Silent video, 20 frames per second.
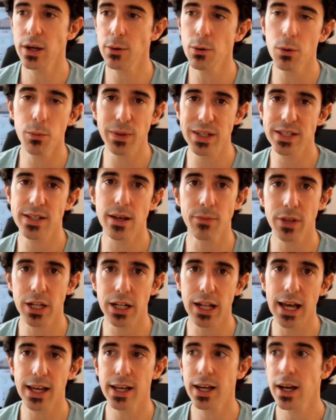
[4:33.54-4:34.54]
it will be something
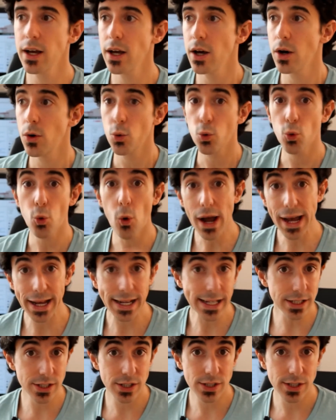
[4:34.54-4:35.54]
like,
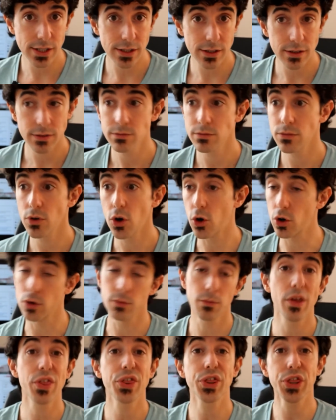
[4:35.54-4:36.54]
wait, or
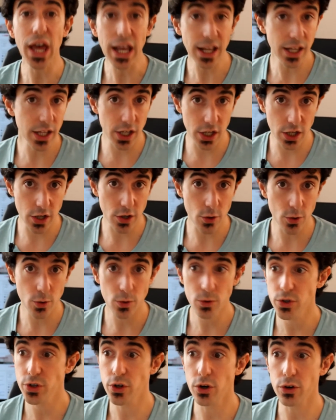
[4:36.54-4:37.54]
thank
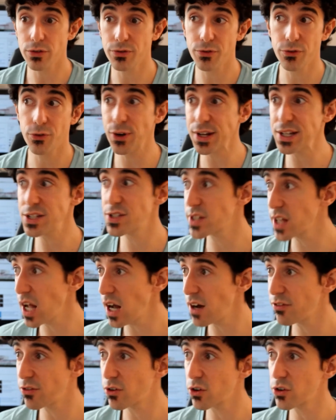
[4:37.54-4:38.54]
you, your free
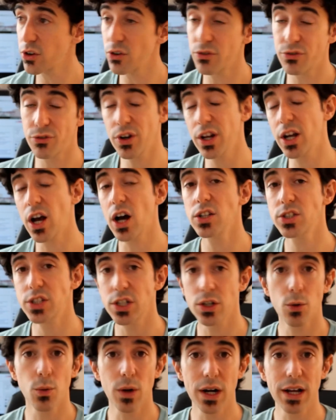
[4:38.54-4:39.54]
stuff or your free
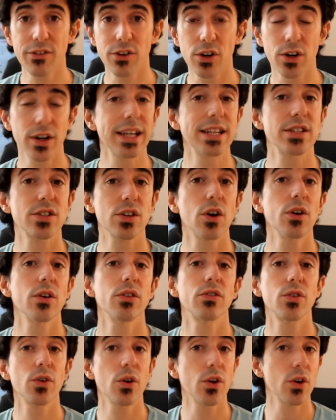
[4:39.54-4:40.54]
content or whatever is going
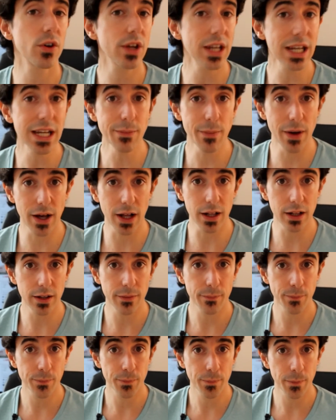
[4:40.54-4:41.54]
through your
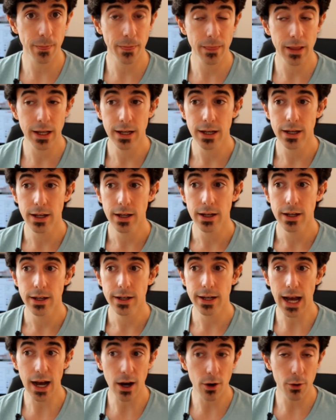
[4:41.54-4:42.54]
email.
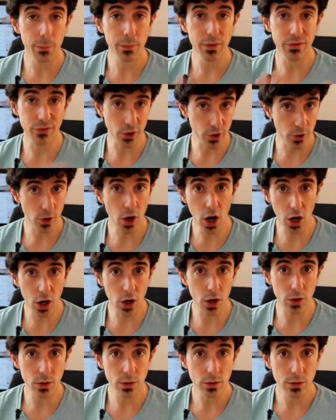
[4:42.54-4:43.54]
Now, before you
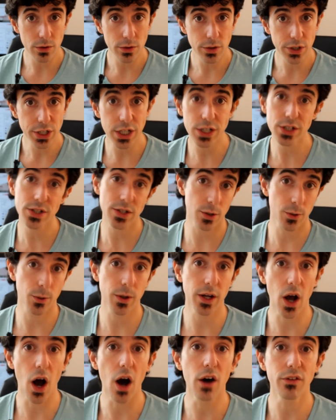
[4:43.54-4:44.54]
go, here's a
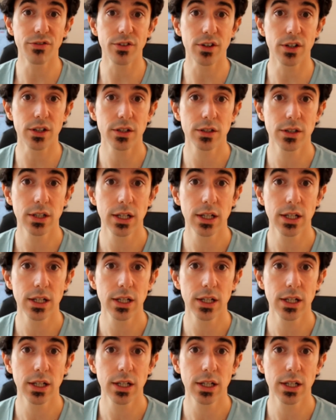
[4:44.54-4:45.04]
quick offer.